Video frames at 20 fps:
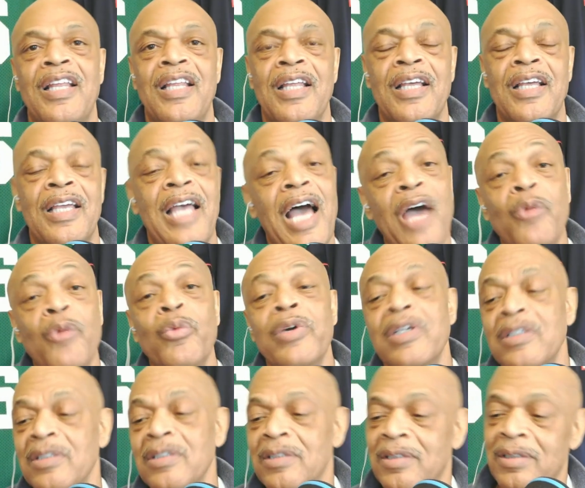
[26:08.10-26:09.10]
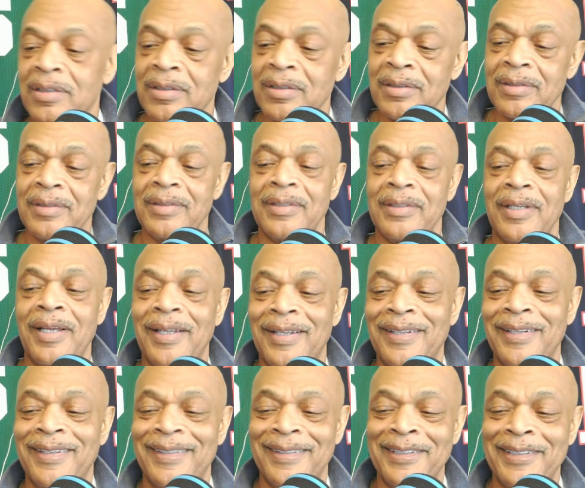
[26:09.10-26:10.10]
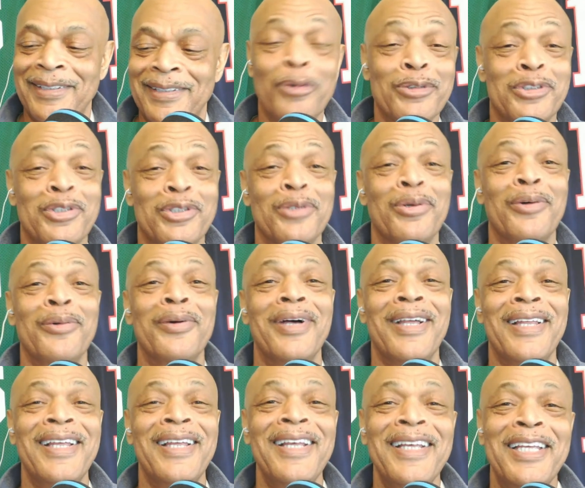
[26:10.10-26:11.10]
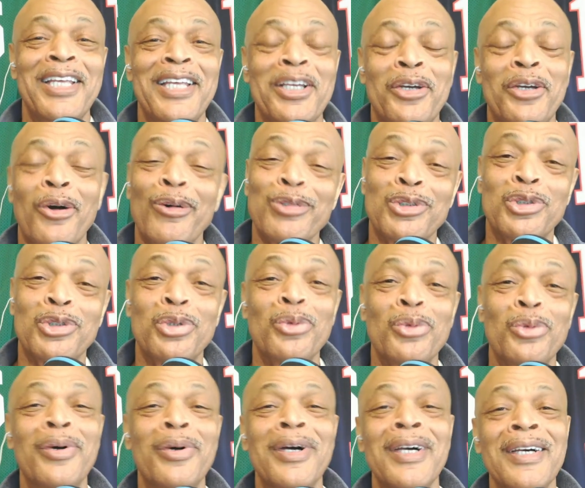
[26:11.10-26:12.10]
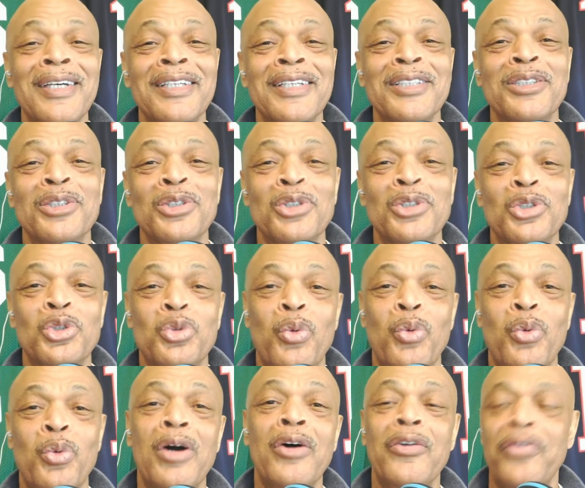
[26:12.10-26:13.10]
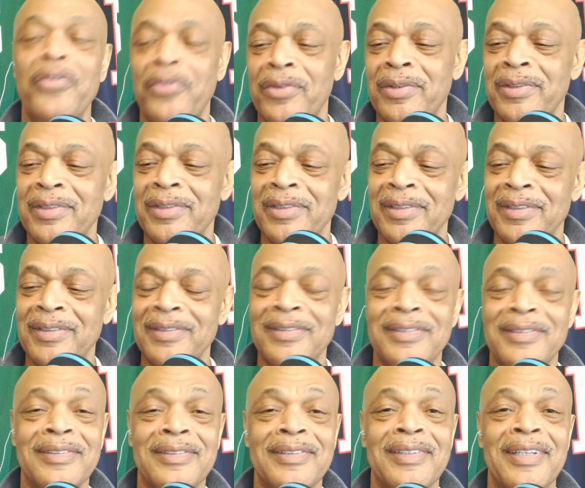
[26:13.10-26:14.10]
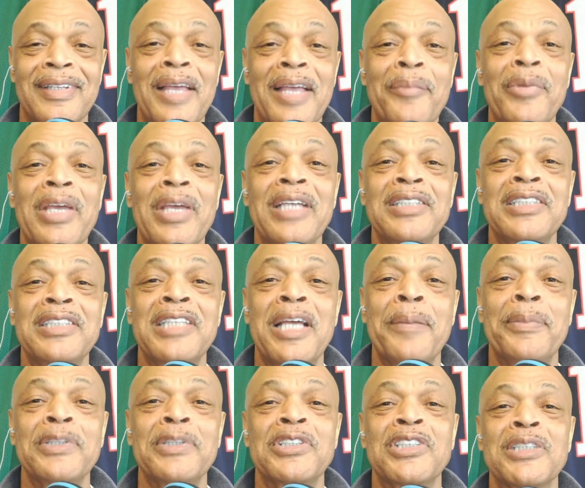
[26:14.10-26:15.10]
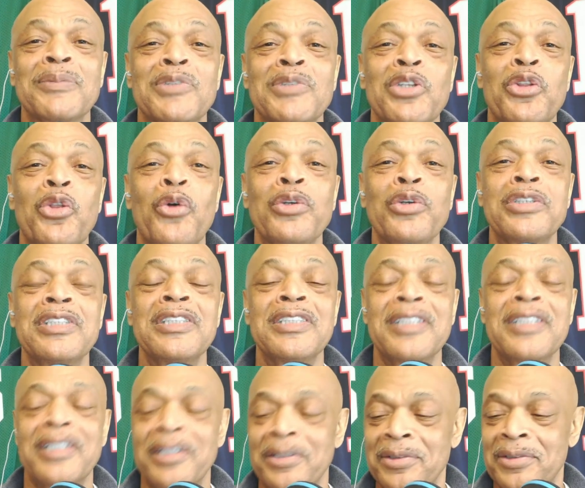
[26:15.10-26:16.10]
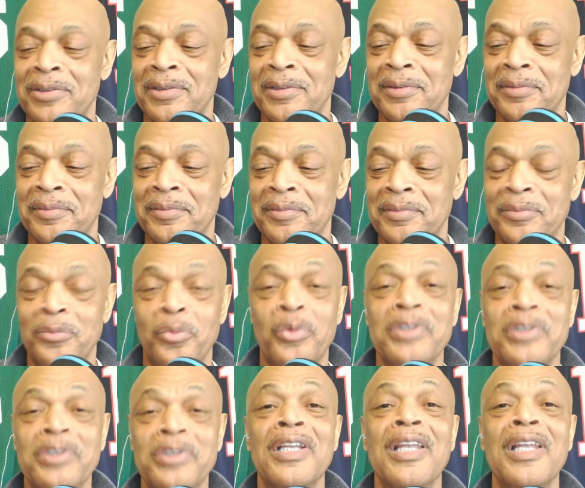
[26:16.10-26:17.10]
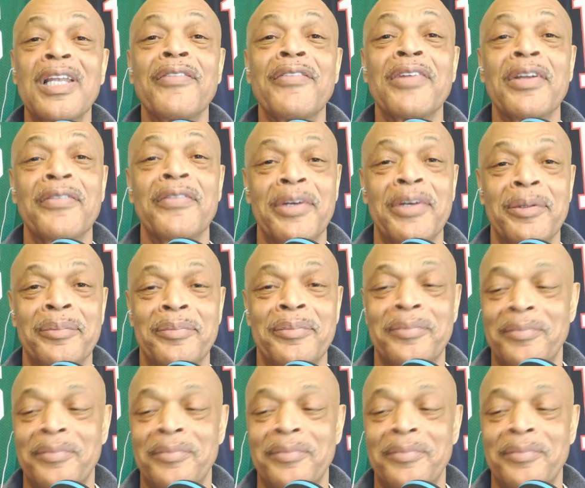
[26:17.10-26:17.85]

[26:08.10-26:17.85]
Guy wins. he goes to 12 NBA championships in 13 years. Wins 11 of them.